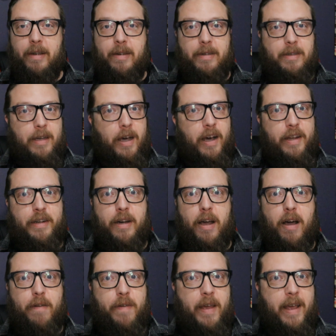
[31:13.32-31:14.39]
cutting
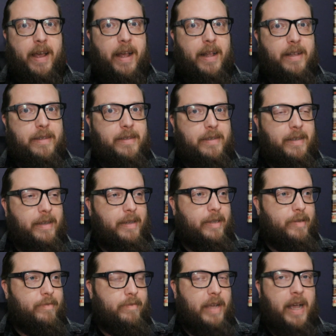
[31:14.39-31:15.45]
off heads
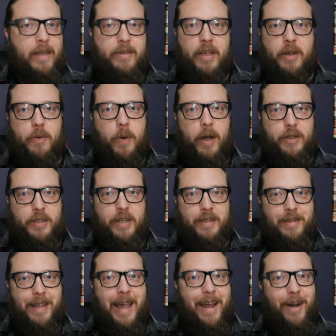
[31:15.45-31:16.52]
and asking
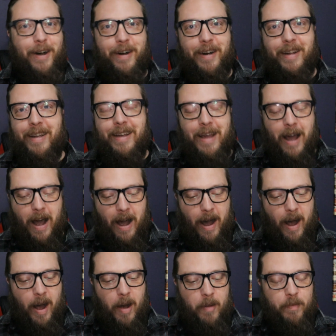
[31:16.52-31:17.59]
questions later.
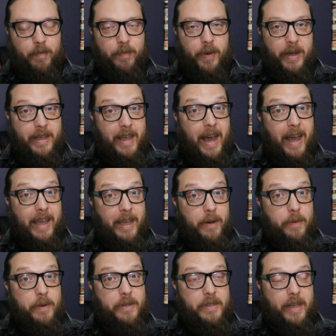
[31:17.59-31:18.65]
But yeah, he
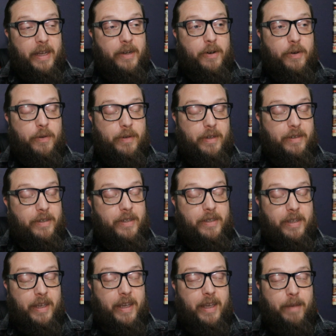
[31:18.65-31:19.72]
was
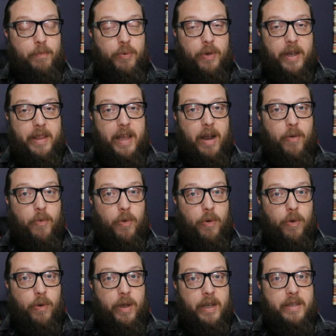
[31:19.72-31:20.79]
he played that
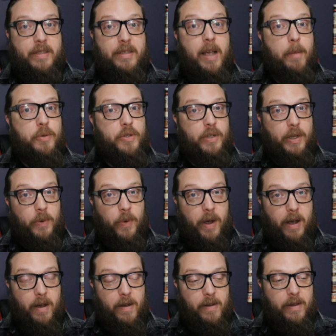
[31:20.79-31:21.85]
role exceptionally
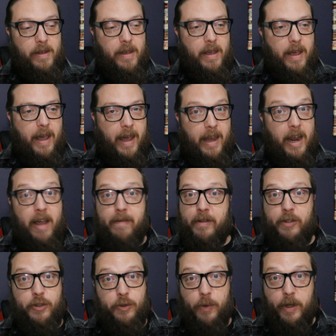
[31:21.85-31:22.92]
well, and I've
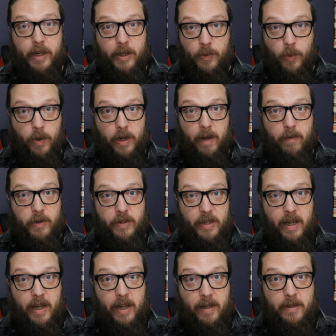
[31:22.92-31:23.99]
enjoyed his work ever
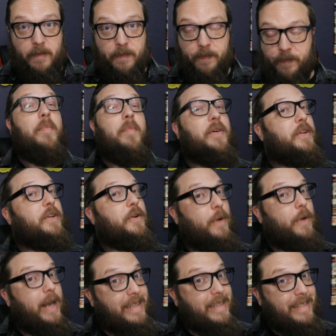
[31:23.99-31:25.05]
since. But the
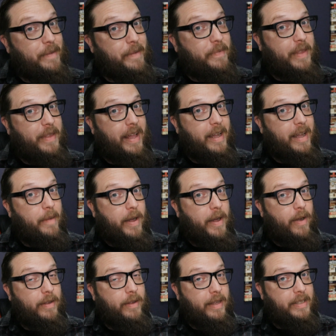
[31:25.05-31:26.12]
crazy thing
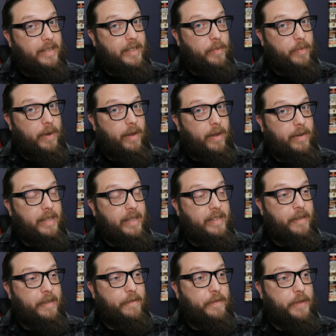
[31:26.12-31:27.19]
about Clancy Brown
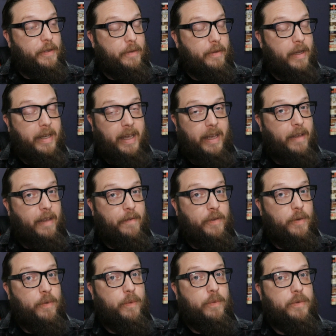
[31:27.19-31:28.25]
is if
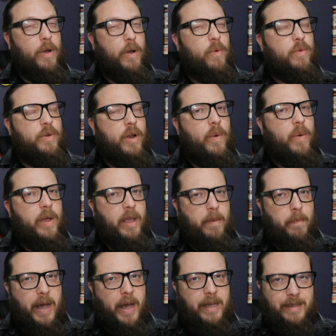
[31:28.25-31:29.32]
you don't know
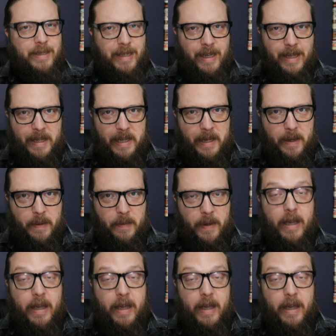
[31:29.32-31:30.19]
him by seeing him,